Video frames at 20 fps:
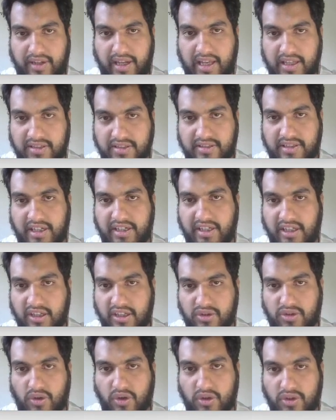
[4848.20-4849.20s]
as zt is
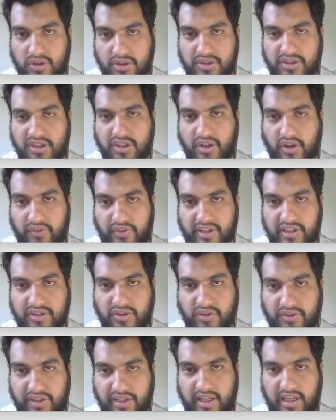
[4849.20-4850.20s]
equal to g of s
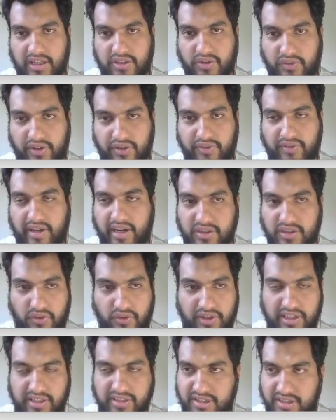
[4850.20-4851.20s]
of t x of t, where s of
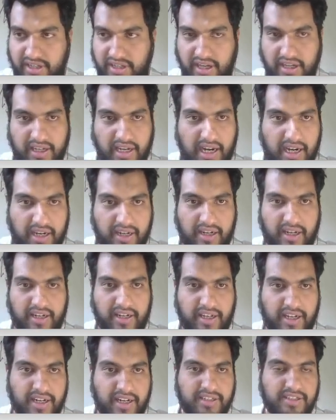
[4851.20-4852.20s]
t is the state and
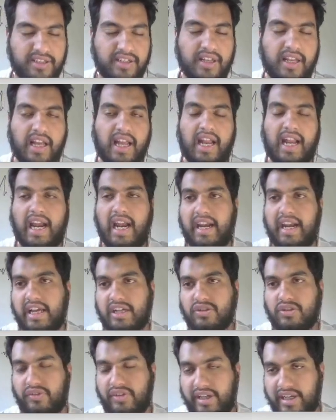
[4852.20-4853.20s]
x
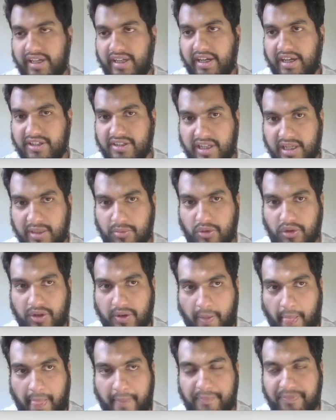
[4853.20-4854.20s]
of t indicates the input.
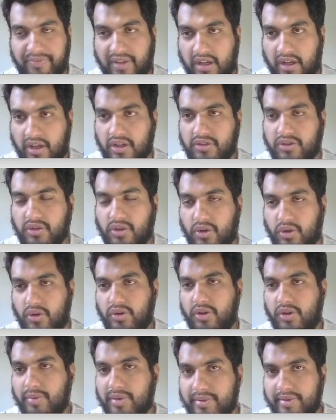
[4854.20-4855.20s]
So
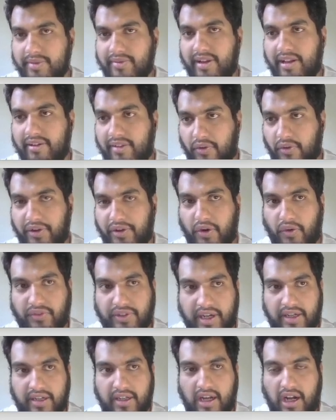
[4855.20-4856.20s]
you must be well aware of
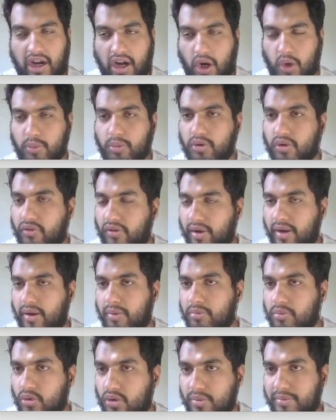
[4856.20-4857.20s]
that. Output of a
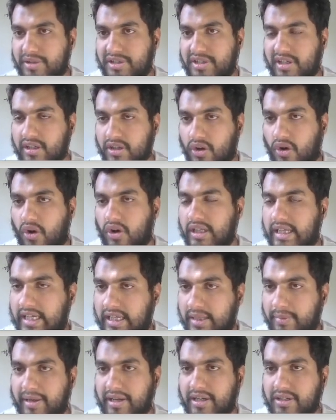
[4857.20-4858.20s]
Moore machine only
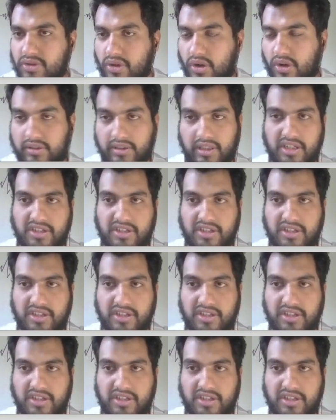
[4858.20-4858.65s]
depends on the